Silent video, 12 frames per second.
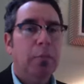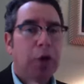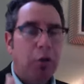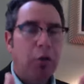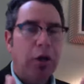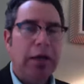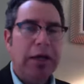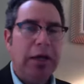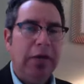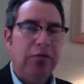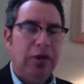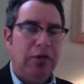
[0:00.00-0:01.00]
But what I
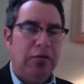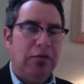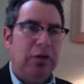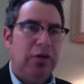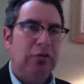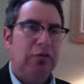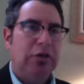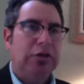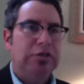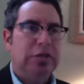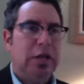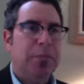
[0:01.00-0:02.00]
can say definitively
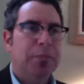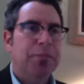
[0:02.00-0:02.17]
is that